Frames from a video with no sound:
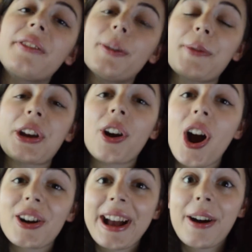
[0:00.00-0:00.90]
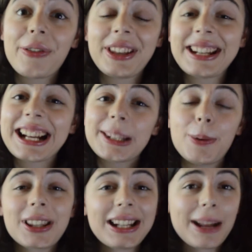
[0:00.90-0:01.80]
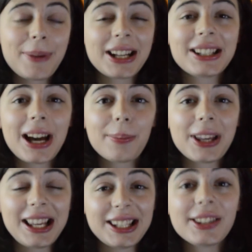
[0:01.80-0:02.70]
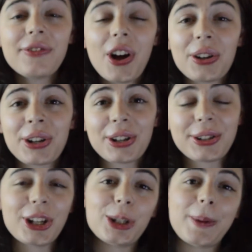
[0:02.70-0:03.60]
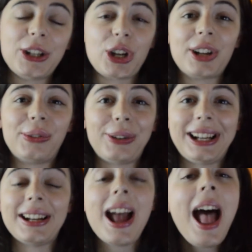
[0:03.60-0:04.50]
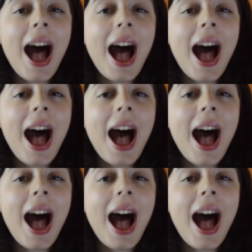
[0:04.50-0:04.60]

of ripping your heart out, the next book that I picked up is The Fault in Our Stars by John Green.